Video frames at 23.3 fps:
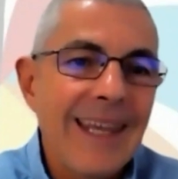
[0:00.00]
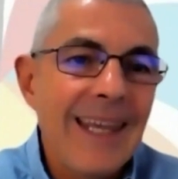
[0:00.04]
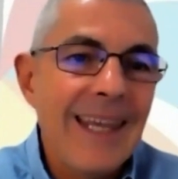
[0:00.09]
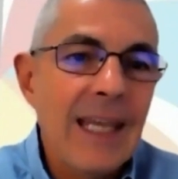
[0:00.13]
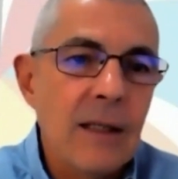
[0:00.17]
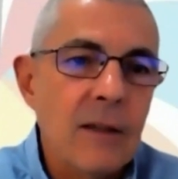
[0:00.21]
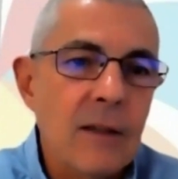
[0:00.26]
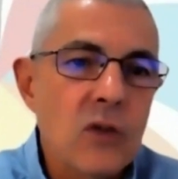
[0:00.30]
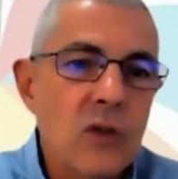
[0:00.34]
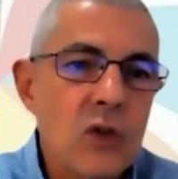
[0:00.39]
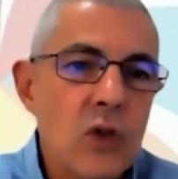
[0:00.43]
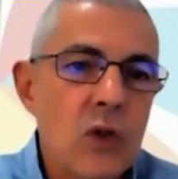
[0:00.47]

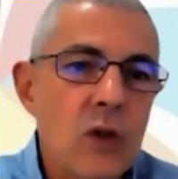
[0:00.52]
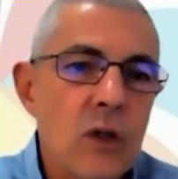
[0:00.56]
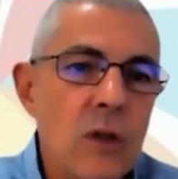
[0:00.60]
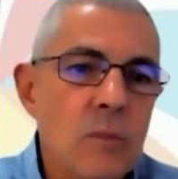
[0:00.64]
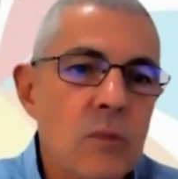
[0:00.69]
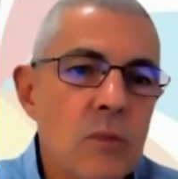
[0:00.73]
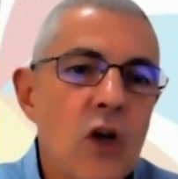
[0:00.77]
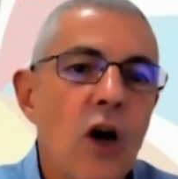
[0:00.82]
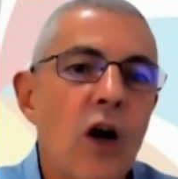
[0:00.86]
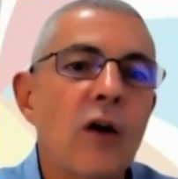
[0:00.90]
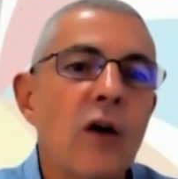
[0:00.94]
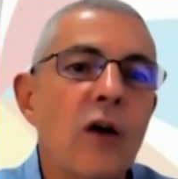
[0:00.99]
in
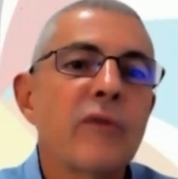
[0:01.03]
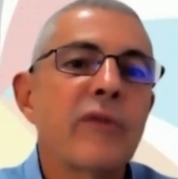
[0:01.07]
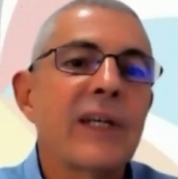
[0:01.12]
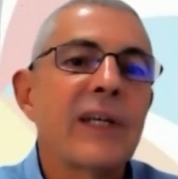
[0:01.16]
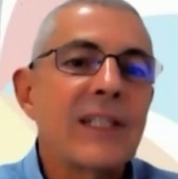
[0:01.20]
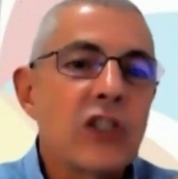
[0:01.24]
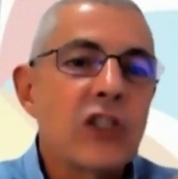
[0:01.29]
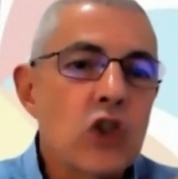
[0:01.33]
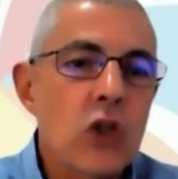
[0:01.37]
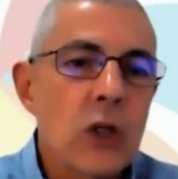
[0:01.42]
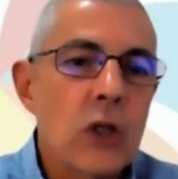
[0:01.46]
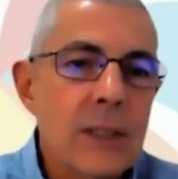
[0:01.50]
terms of a
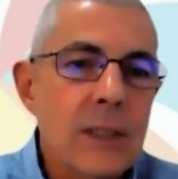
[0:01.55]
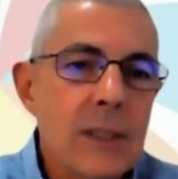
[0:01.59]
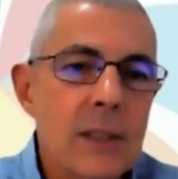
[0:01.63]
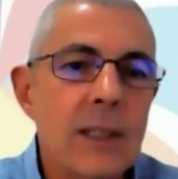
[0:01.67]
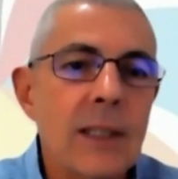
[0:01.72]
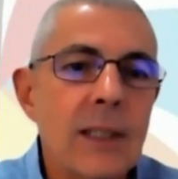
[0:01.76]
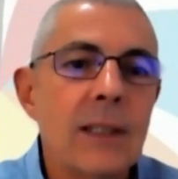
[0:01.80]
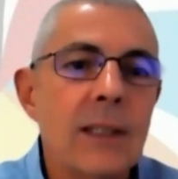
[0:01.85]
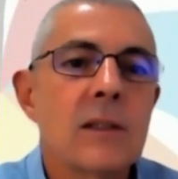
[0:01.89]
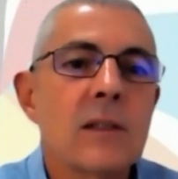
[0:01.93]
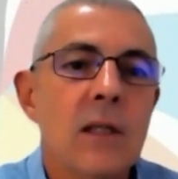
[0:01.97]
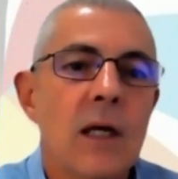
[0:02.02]

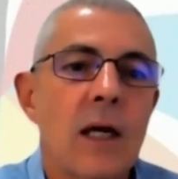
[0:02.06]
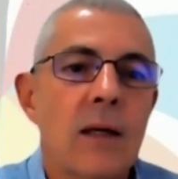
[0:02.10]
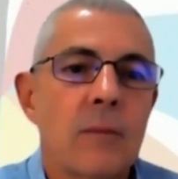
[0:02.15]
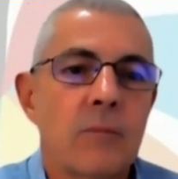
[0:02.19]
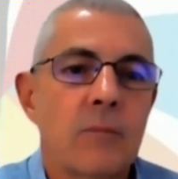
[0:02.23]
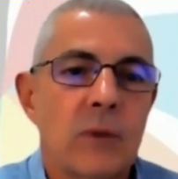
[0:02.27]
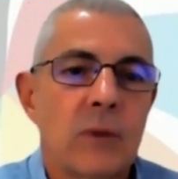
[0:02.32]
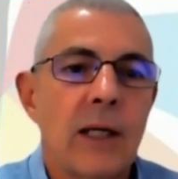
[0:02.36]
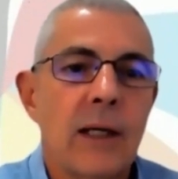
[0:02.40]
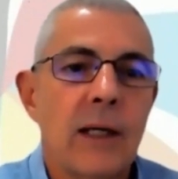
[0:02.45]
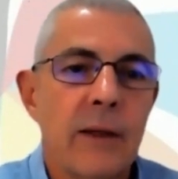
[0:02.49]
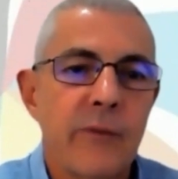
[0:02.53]

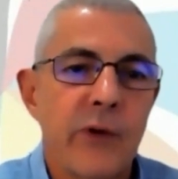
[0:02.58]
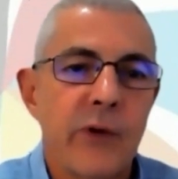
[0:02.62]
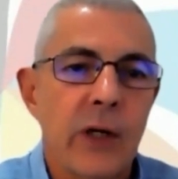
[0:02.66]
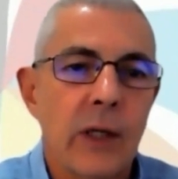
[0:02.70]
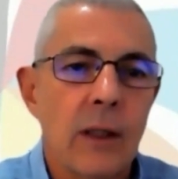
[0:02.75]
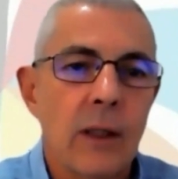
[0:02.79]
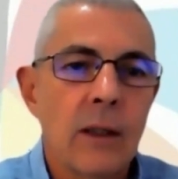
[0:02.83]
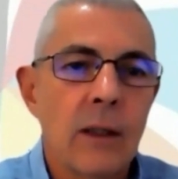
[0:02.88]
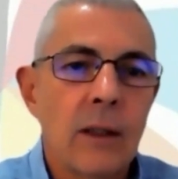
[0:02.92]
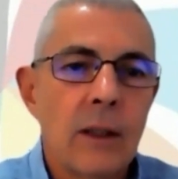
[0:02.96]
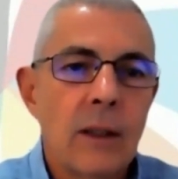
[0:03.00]
just-in-time delivery.